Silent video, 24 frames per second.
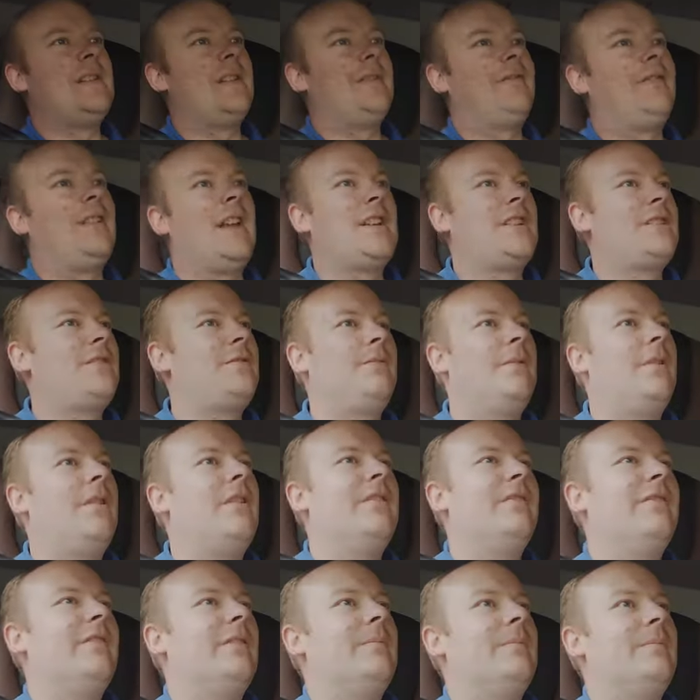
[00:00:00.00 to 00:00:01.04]
So I flashed
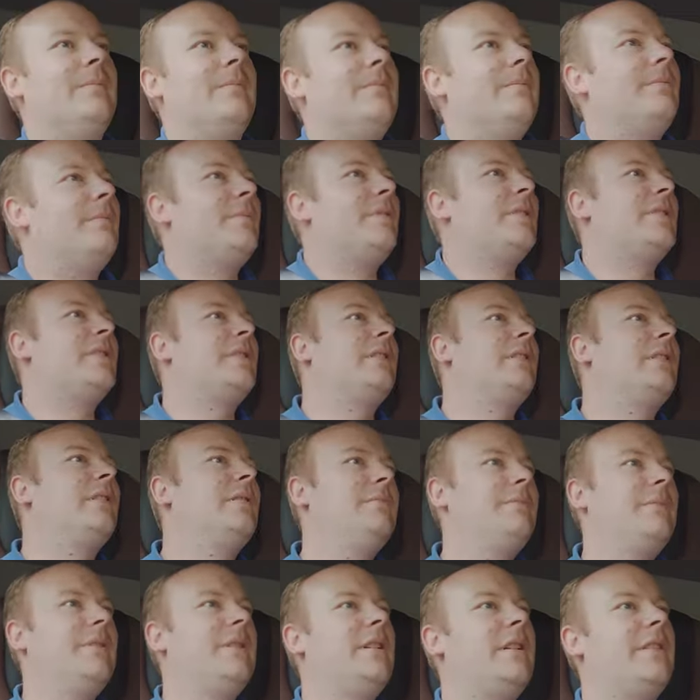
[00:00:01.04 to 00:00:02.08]
all of them so
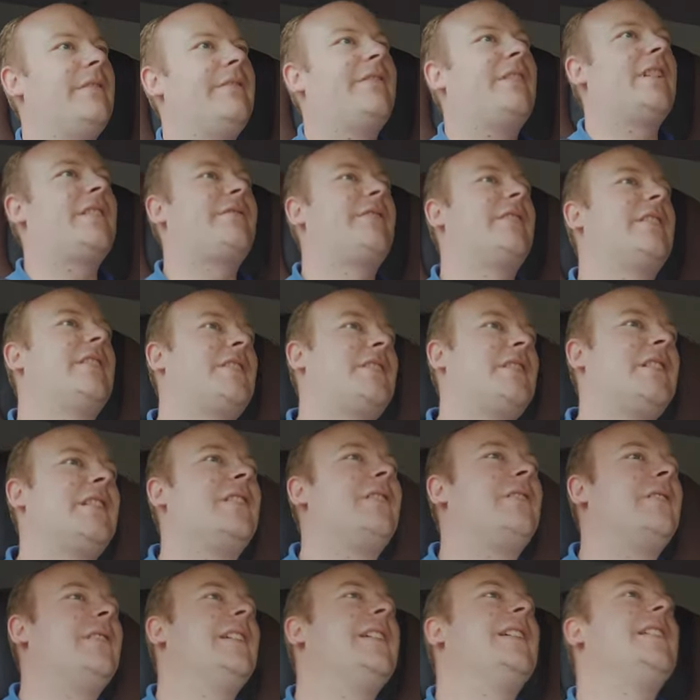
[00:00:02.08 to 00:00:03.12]
that, you know, flash flash, he
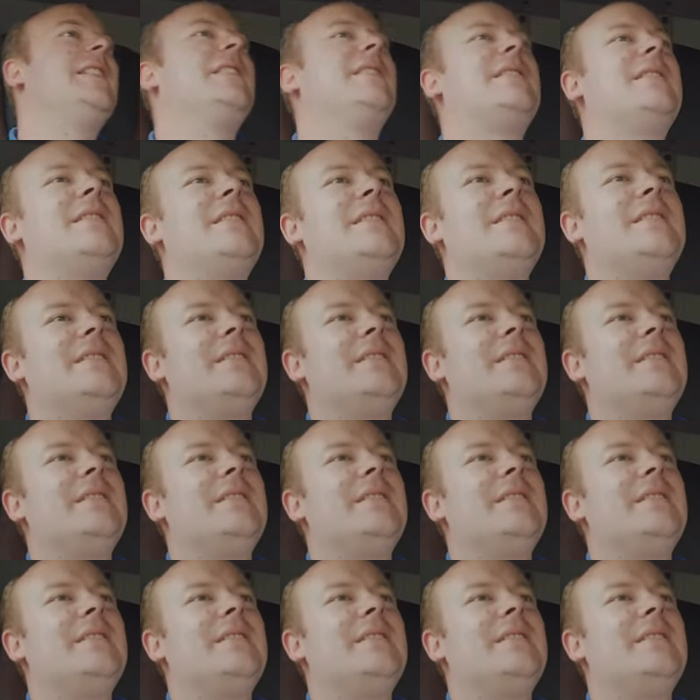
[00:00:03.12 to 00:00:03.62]
got the hint.